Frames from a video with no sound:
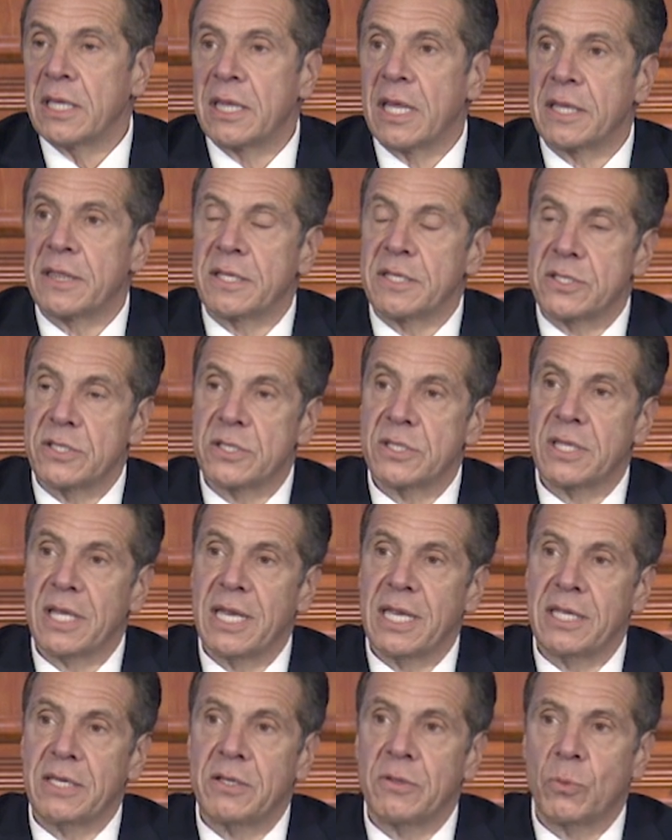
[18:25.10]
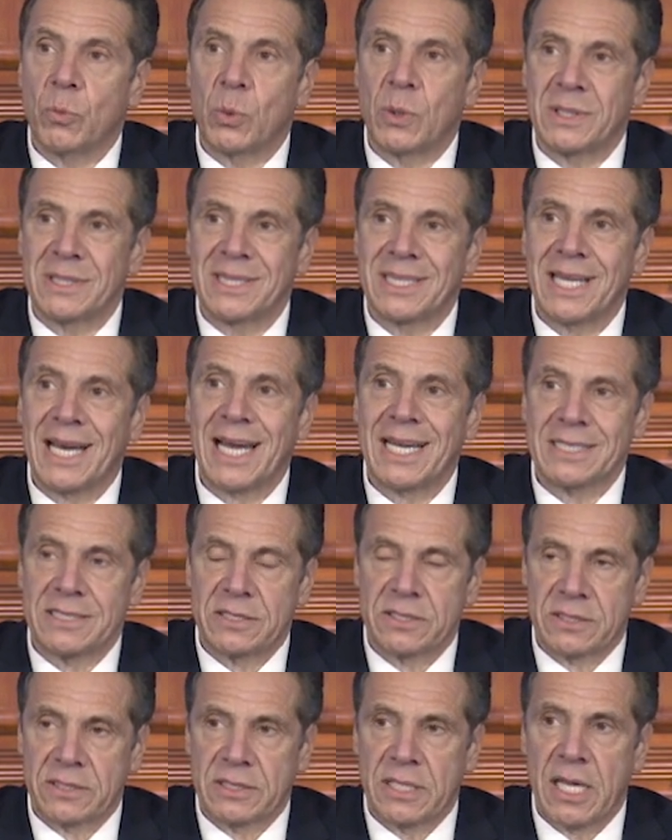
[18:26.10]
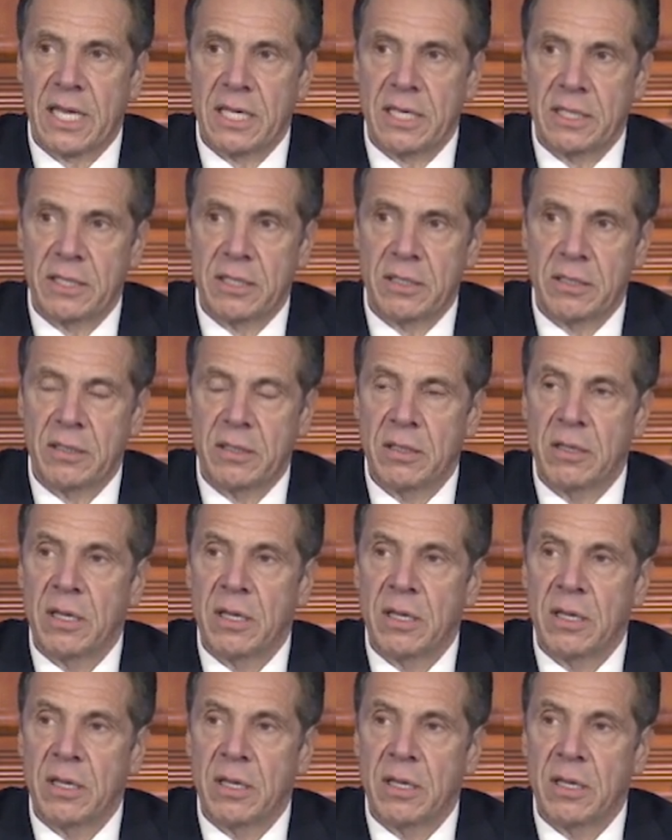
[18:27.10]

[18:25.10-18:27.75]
that the state will not send